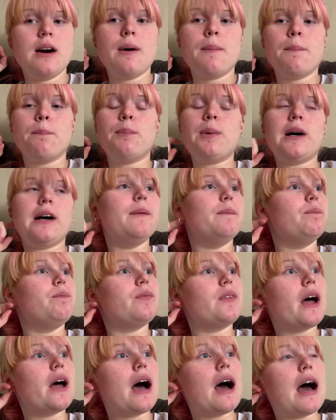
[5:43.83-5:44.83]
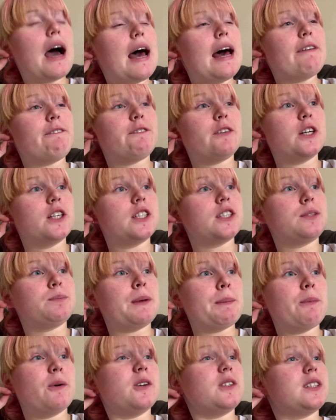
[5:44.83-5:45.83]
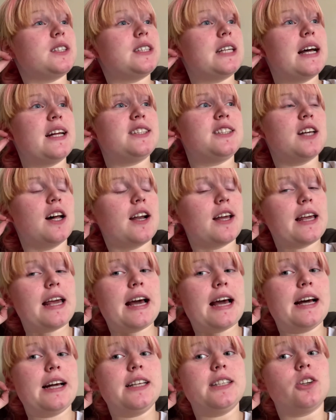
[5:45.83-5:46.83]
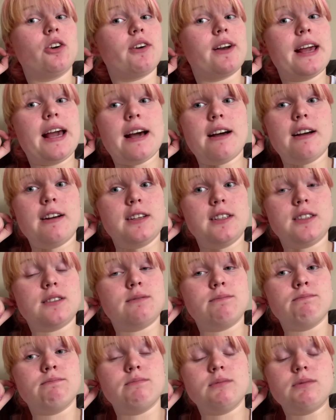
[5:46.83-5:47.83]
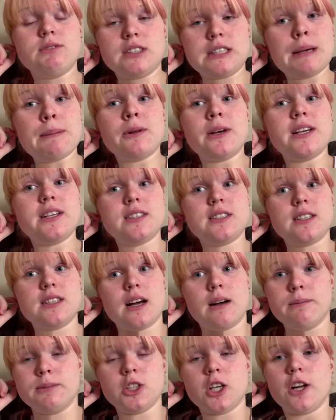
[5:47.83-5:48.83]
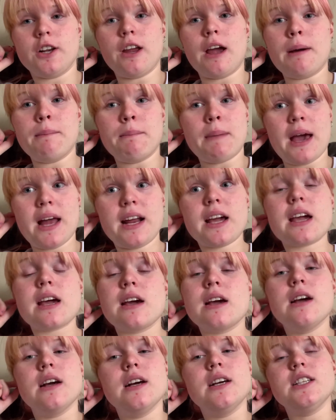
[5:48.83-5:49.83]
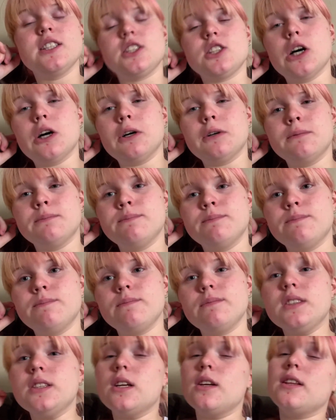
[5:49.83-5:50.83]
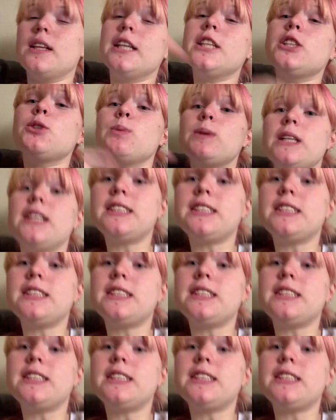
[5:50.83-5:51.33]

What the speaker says: but at first people said Sonic already has siblings, Sonya and Manic. So this was a